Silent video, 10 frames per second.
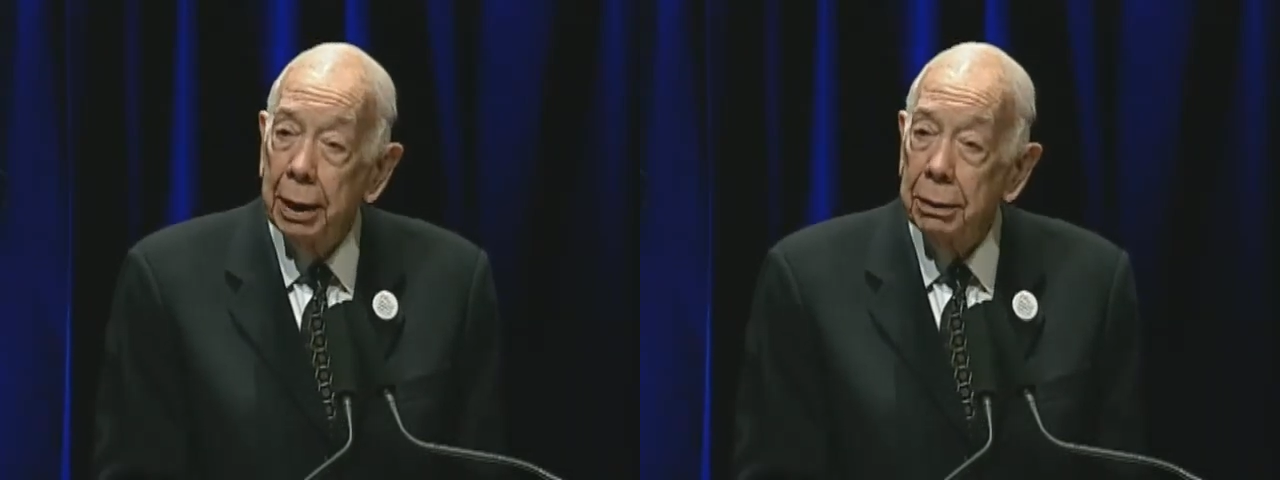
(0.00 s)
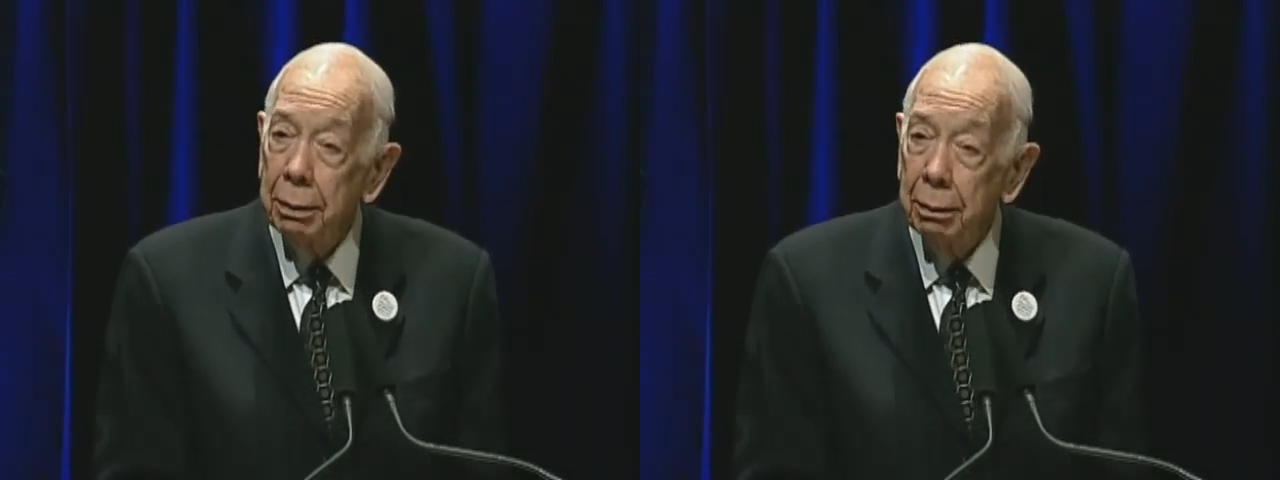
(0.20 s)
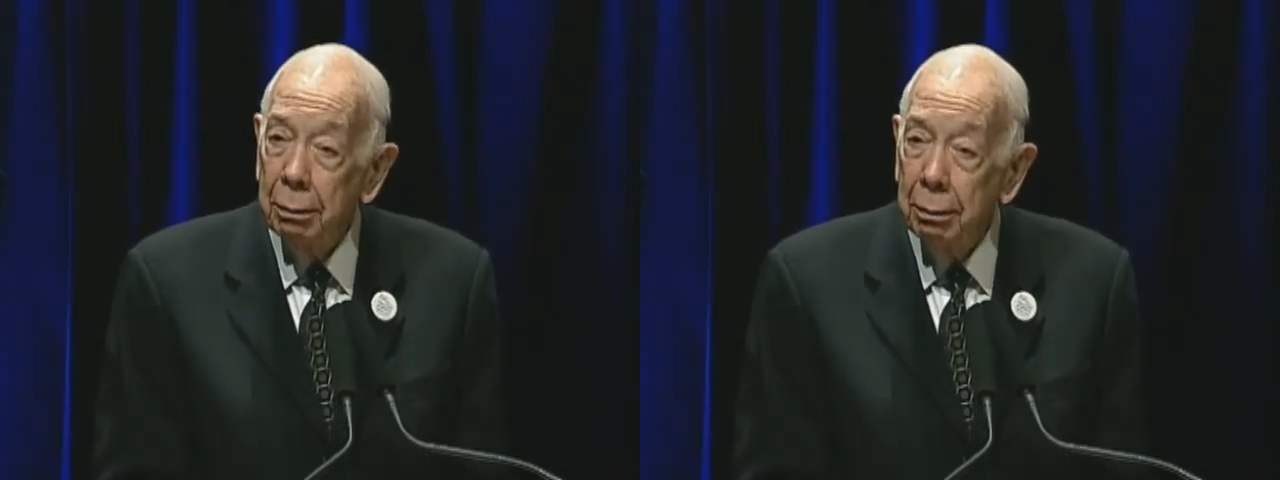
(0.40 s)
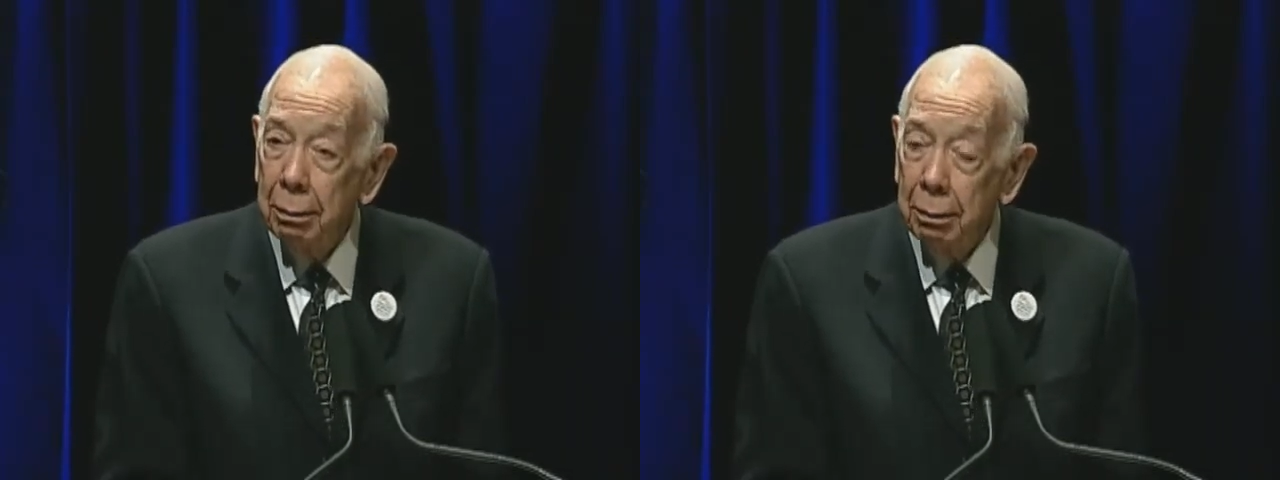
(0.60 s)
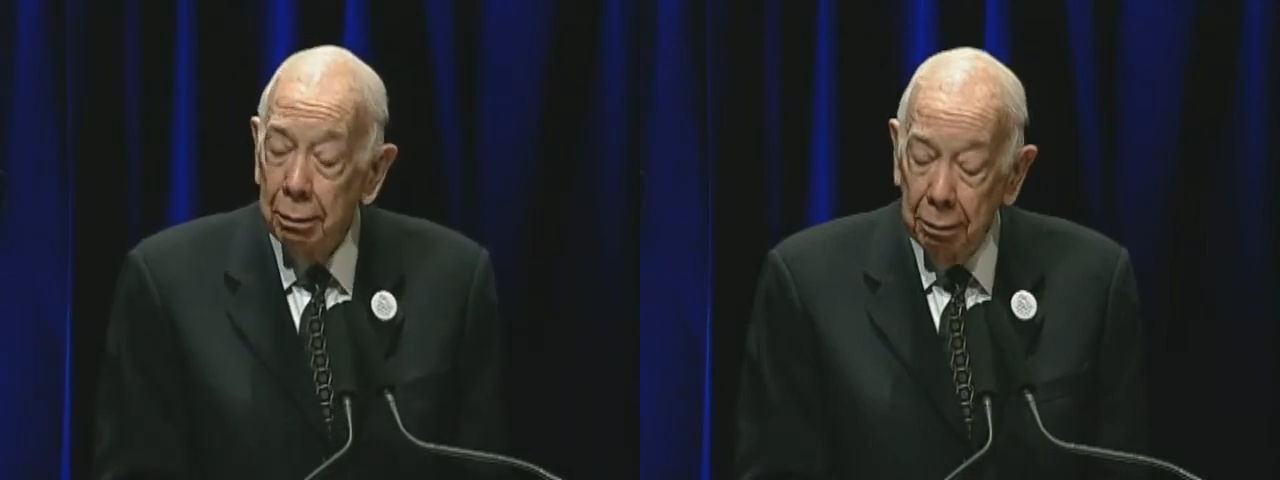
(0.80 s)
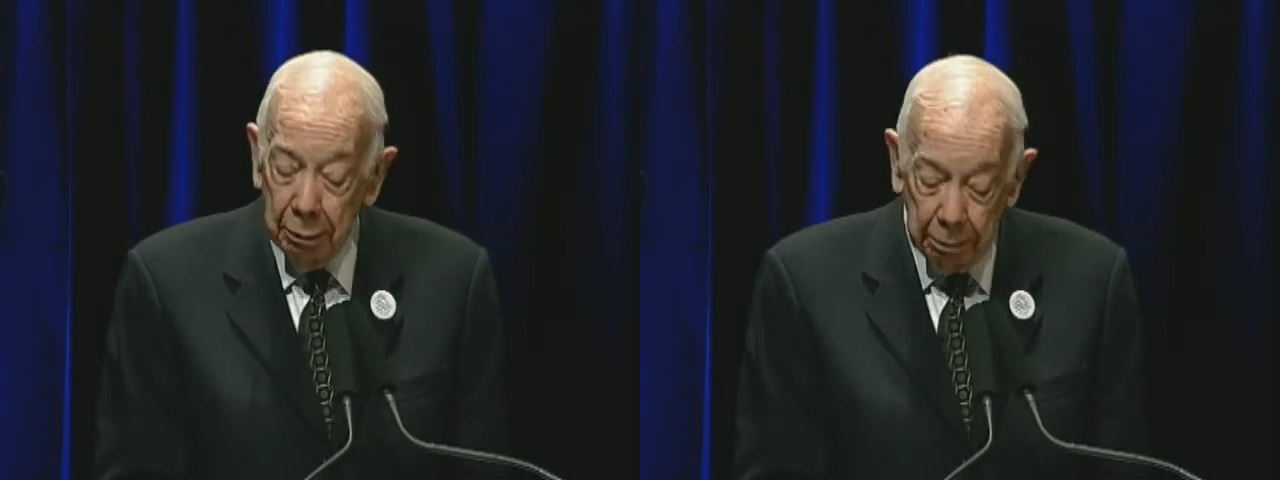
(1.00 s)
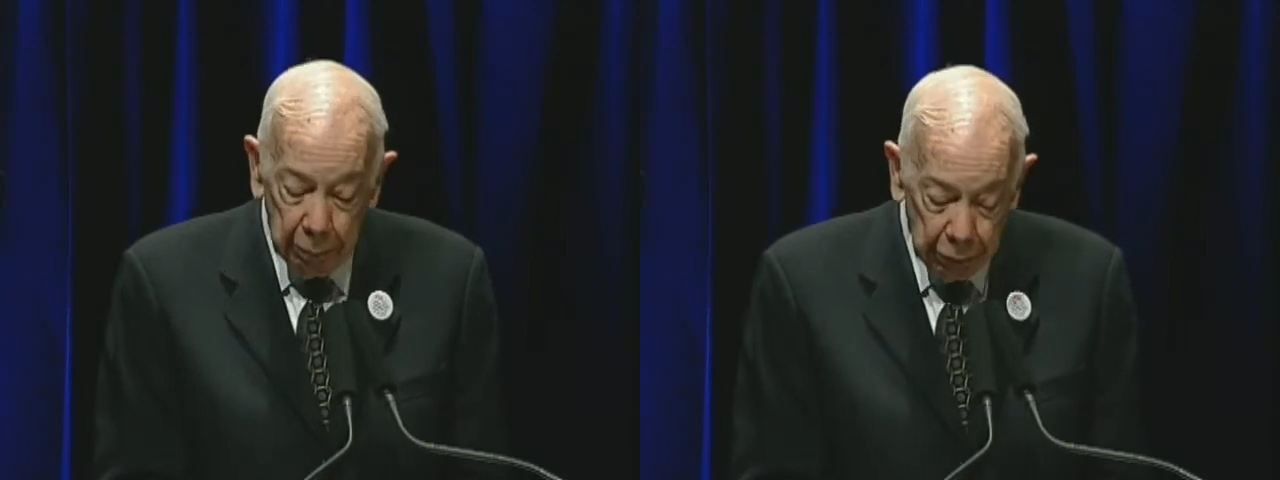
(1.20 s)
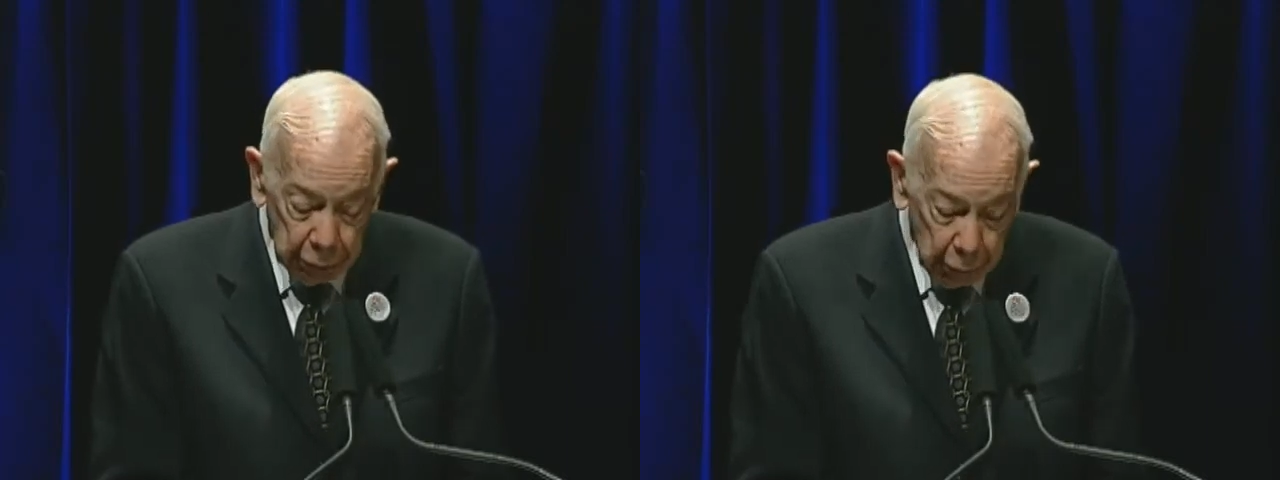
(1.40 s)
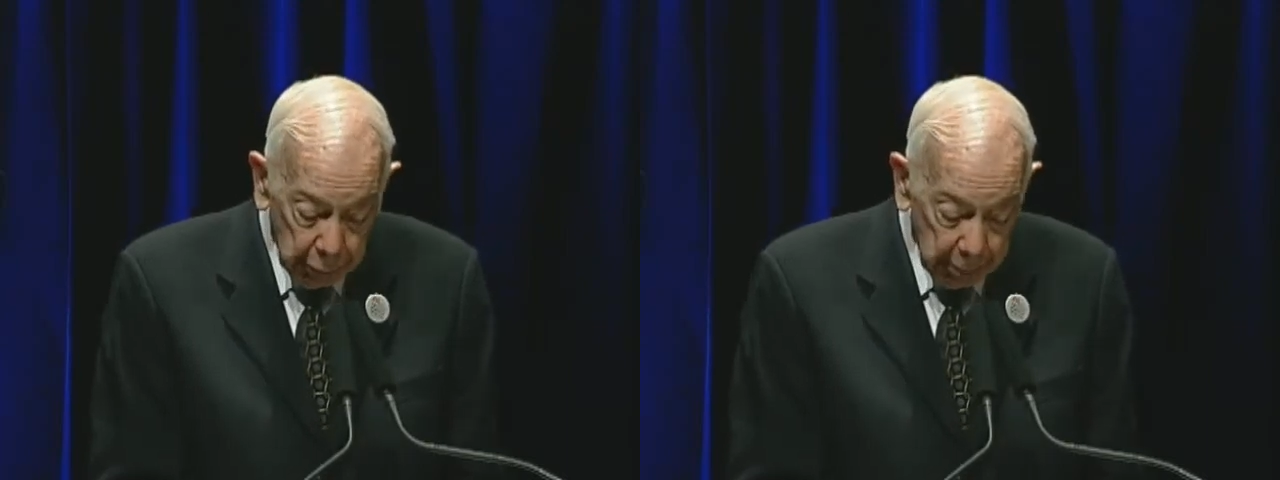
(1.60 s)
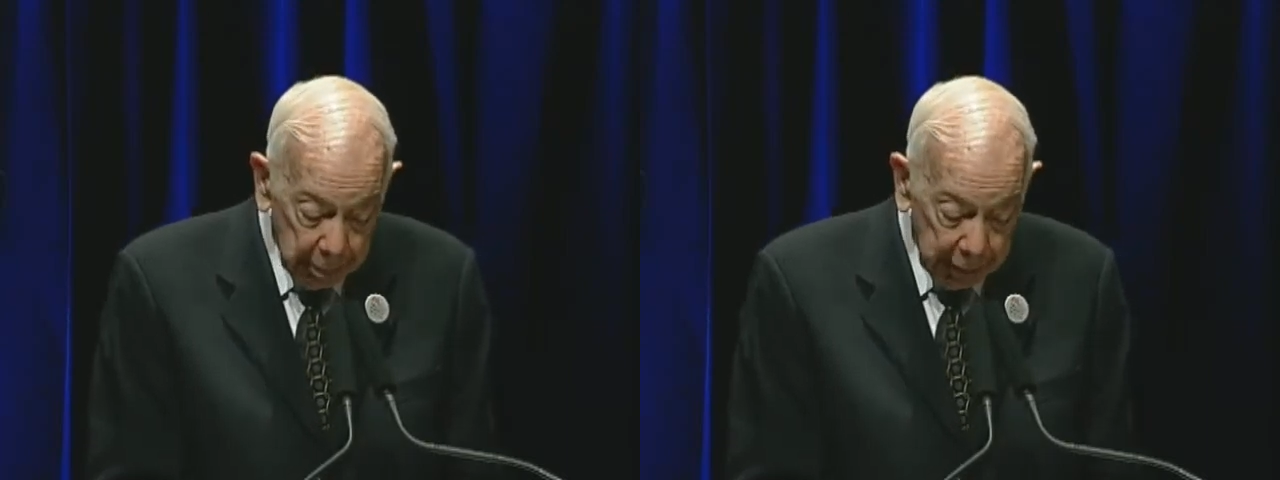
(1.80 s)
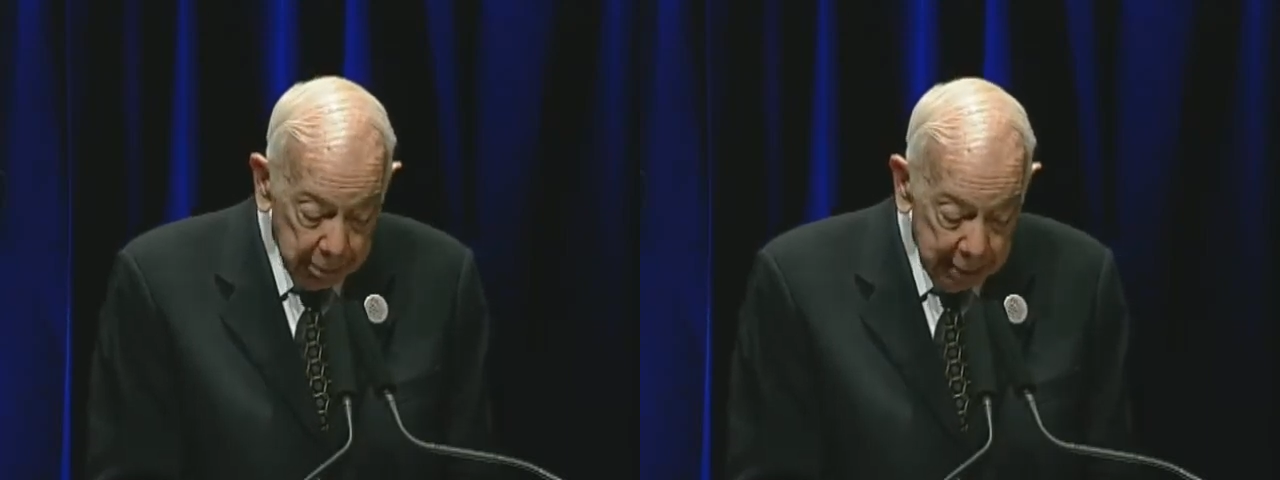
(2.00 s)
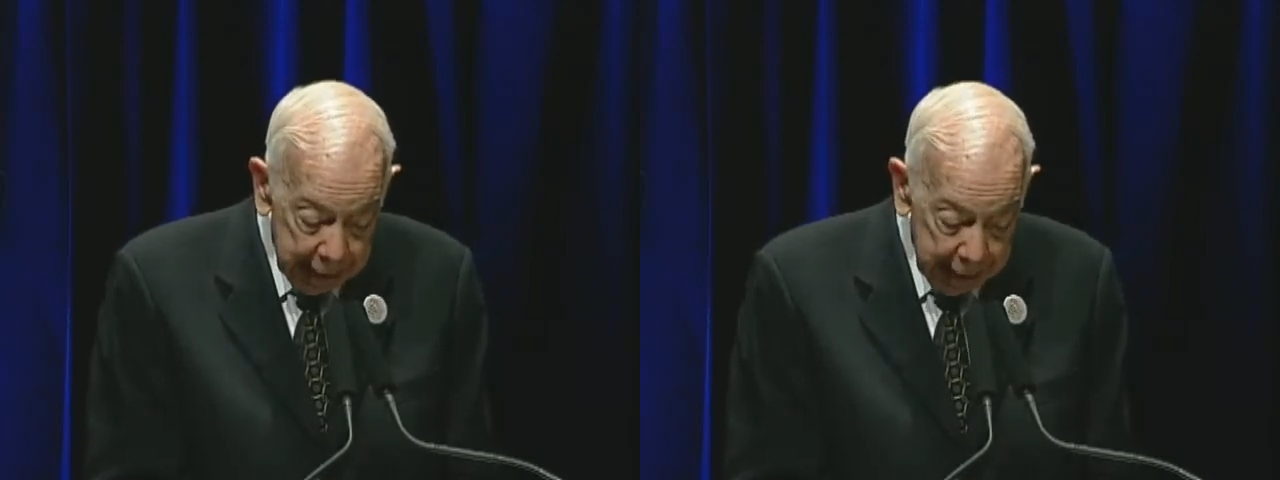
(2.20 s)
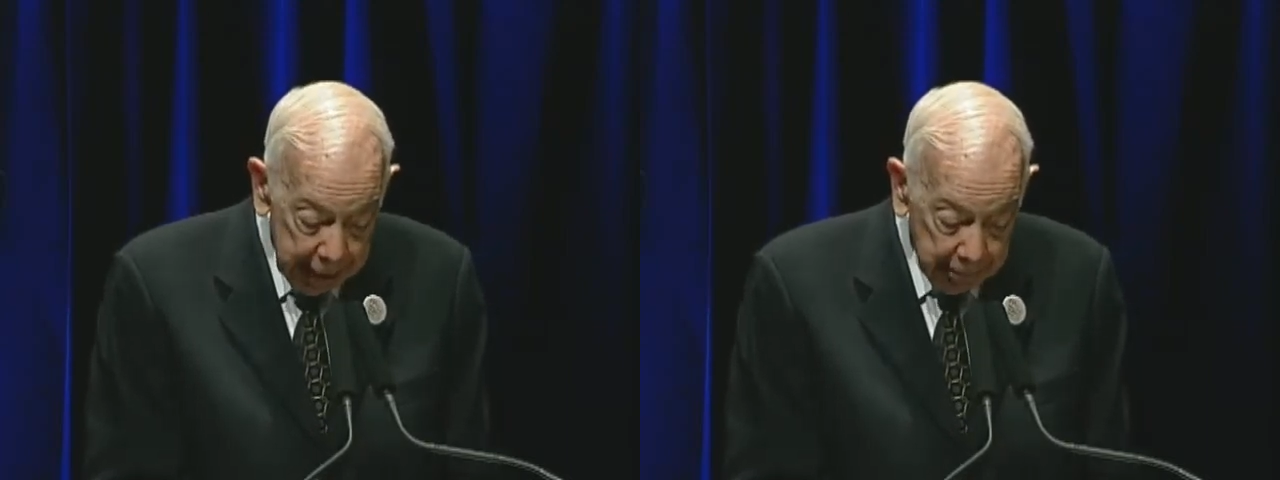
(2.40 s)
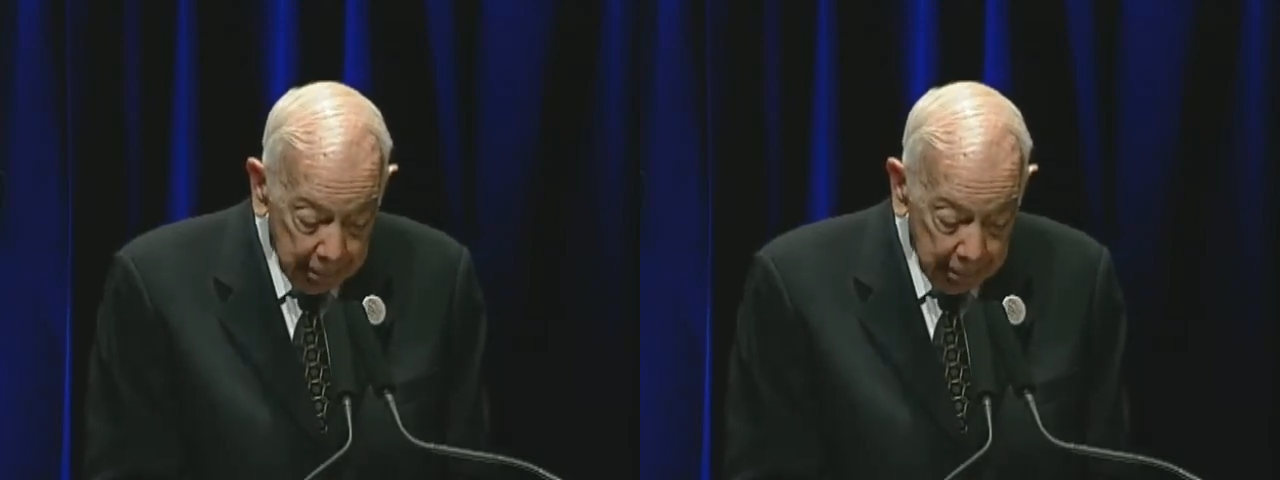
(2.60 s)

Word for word: has bestowed upon me.